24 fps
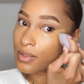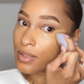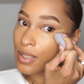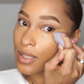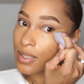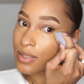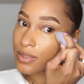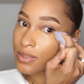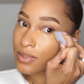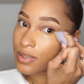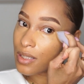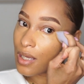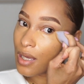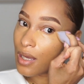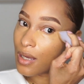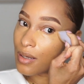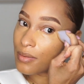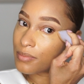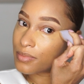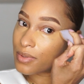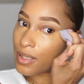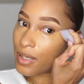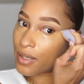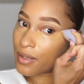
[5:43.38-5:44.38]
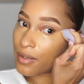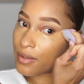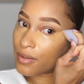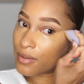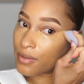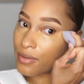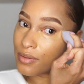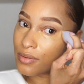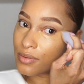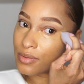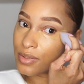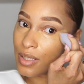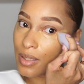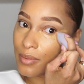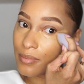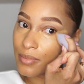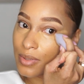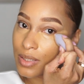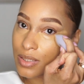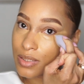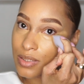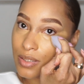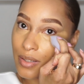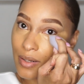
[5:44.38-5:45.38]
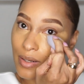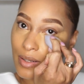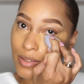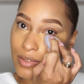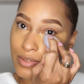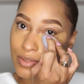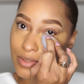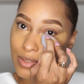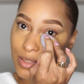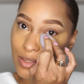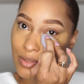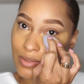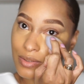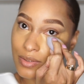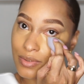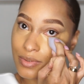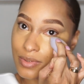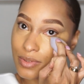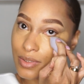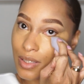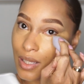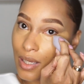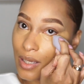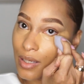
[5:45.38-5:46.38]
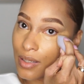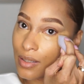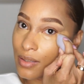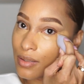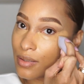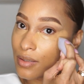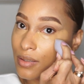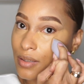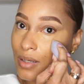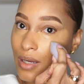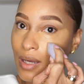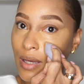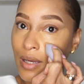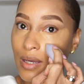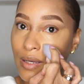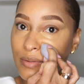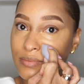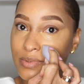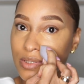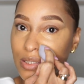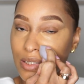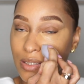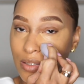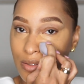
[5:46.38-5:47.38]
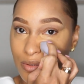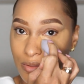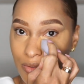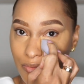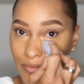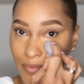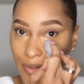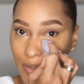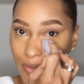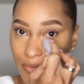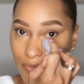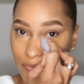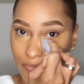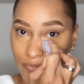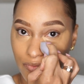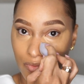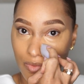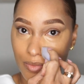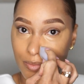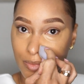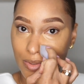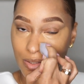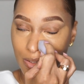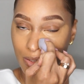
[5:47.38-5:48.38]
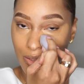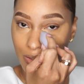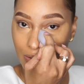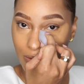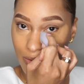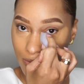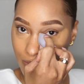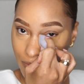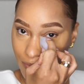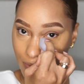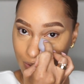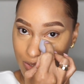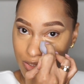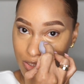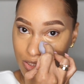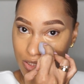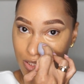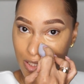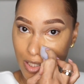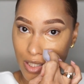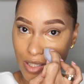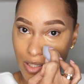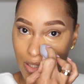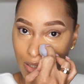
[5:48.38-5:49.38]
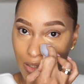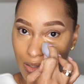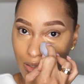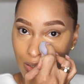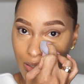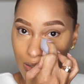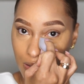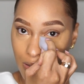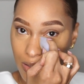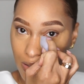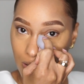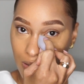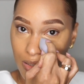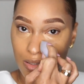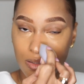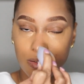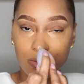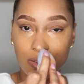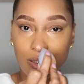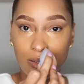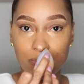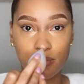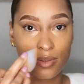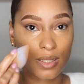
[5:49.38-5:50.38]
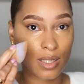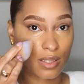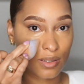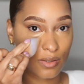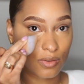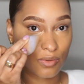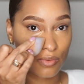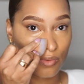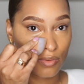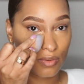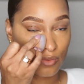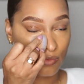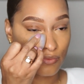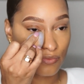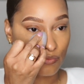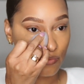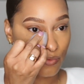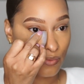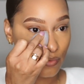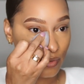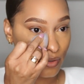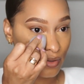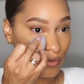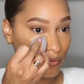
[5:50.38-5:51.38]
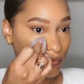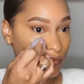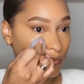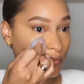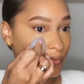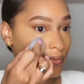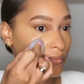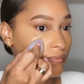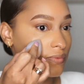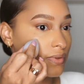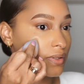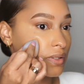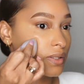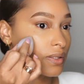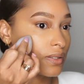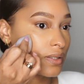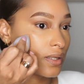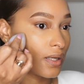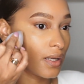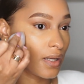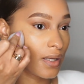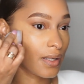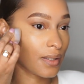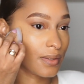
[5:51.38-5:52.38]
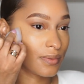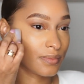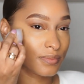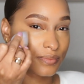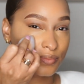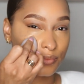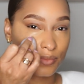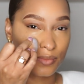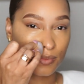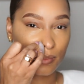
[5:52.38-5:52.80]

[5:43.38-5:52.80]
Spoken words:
Yes, that girl that makes her concealers, like I have to get the right formula, the right shade that I'm kind of going for the day.